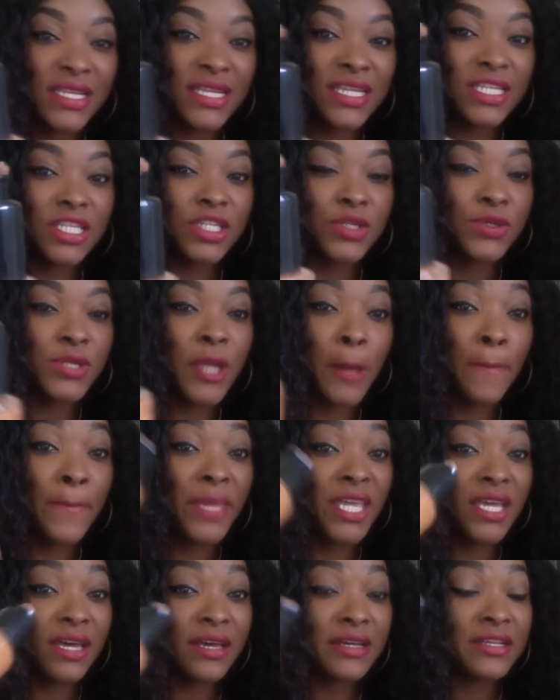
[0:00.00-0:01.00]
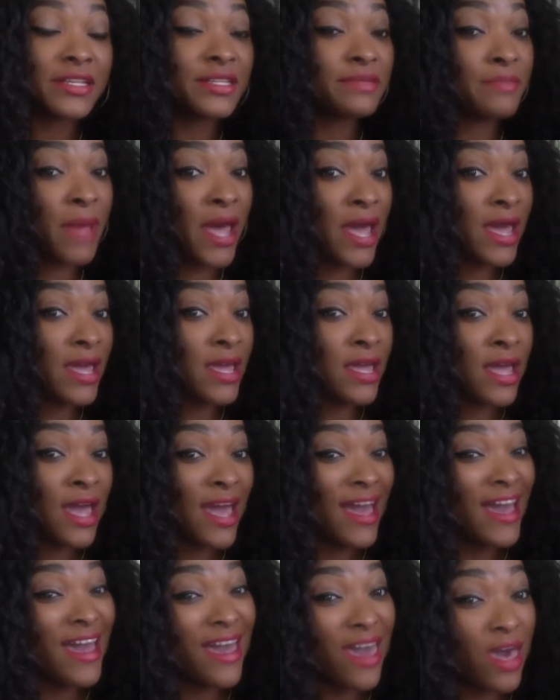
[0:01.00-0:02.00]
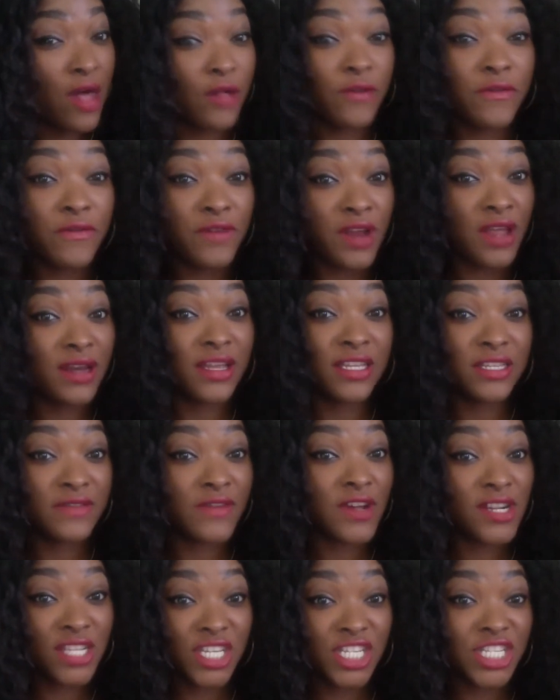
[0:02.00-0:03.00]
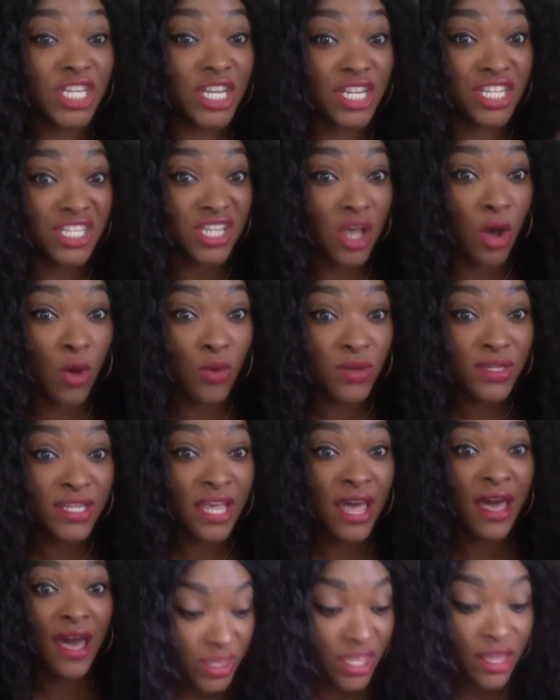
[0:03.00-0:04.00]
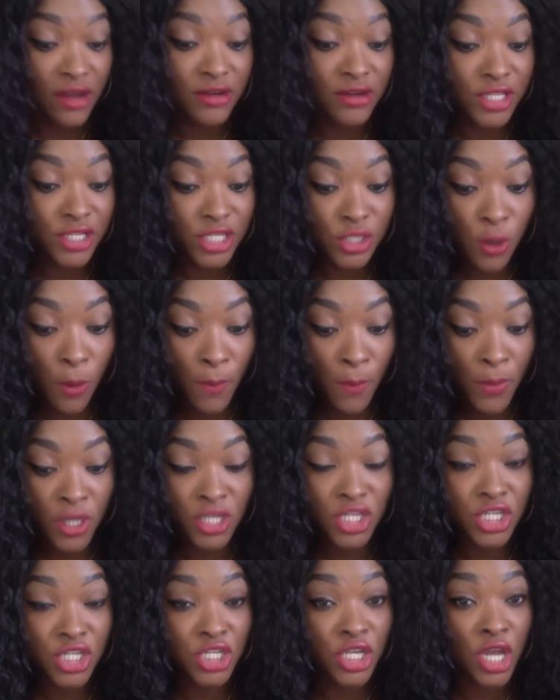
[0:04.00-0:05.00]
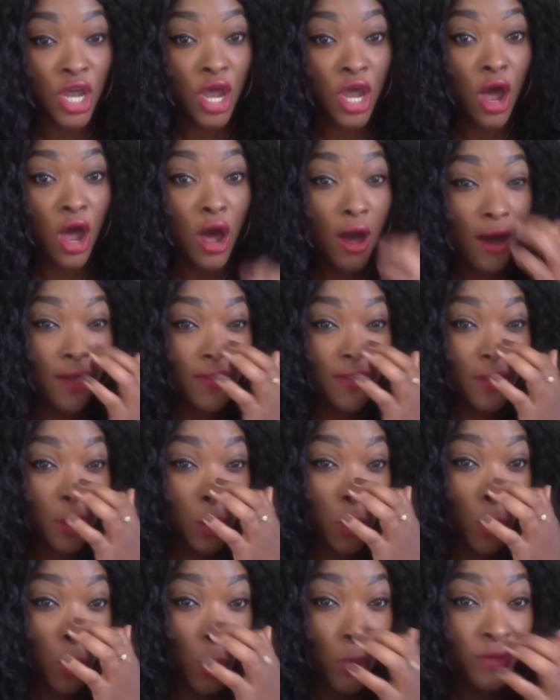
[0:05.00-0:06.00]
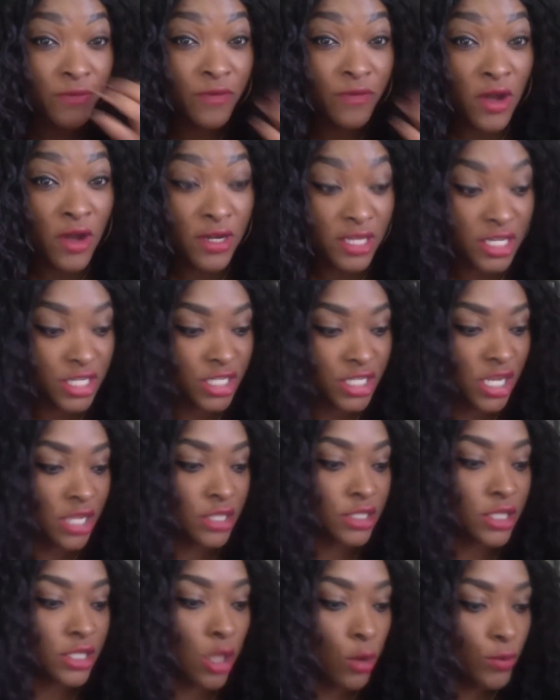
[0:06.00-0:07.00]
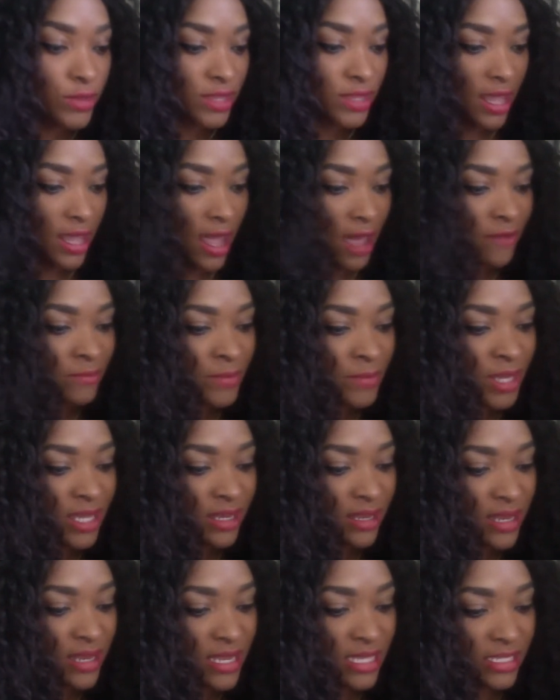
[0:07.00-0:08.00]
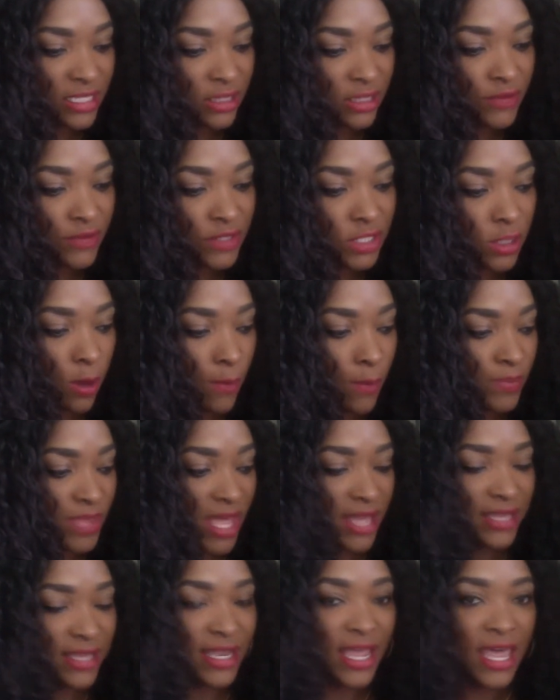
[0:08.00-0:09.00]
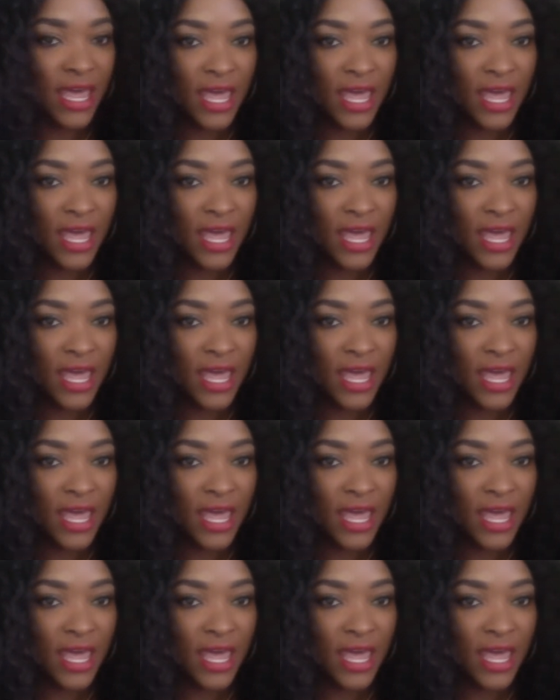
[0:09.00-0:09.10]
this today because my Elf Flawless foundation is out there is so much other good foundations out there I've made a list of some that